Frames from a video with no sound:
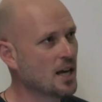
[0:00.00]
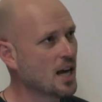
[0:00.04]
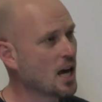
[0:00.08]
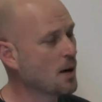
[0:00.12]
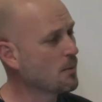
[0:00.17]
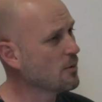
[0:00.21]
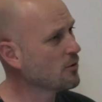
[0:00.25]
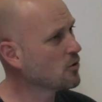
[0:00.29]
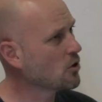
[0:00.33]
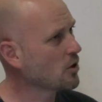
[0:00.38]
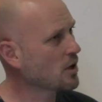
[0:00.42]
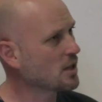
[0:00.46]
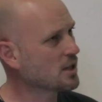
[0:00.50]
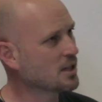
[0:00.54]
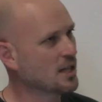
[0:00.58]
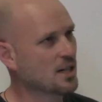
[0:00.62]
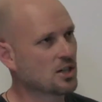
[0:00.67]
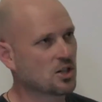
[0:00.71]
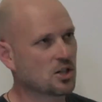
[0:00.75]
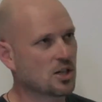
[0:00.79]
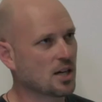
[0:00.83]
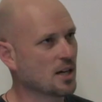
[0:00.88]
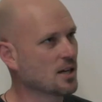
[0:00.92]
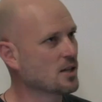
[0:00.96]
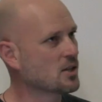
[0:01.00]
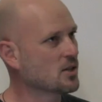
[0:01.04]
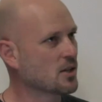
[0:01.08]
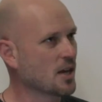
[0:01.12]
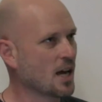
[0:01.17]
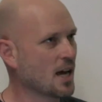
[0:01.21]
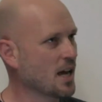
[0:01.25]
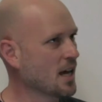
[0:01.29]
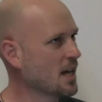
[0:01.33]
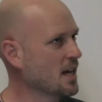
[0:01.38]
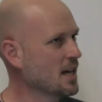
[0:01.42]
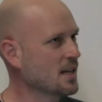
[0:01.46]
And we've got to teach kids
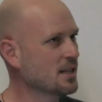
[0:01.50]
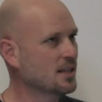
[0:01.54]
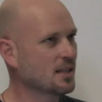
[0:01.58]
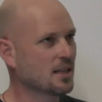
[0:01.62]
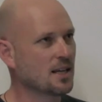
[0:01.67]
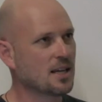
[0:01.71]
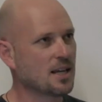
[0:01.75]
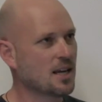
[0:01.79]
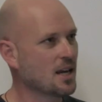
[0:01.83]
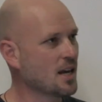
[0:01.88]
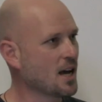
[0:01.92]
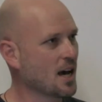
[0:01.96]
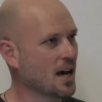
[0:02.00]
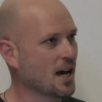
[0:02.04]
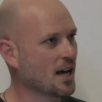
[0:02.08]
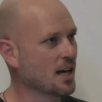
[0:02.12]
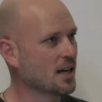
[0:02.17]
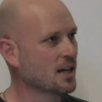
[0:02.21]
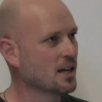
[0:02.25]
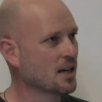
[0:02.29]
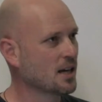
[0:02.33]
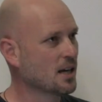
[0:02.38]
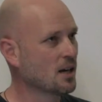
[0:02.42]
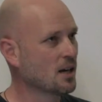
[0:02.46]
that NCEA,